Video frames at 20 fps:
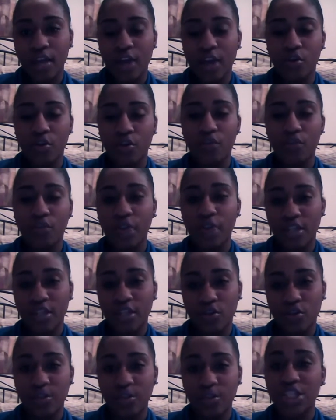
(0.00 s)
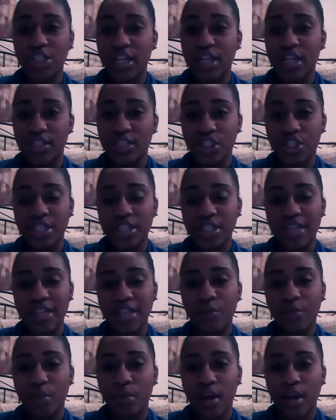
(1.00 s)
I don't know if you guys know, but she does have
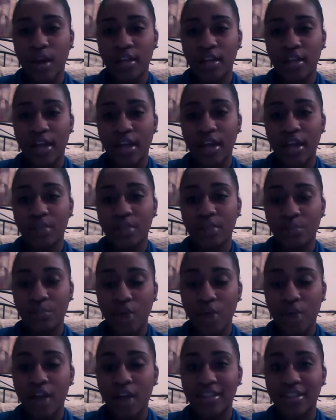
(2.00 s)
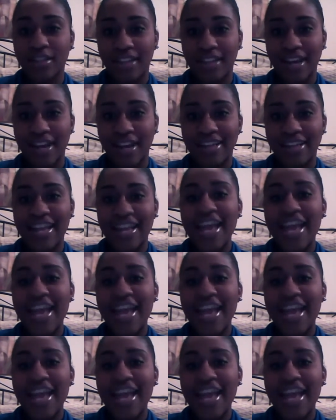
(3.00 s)
a product line,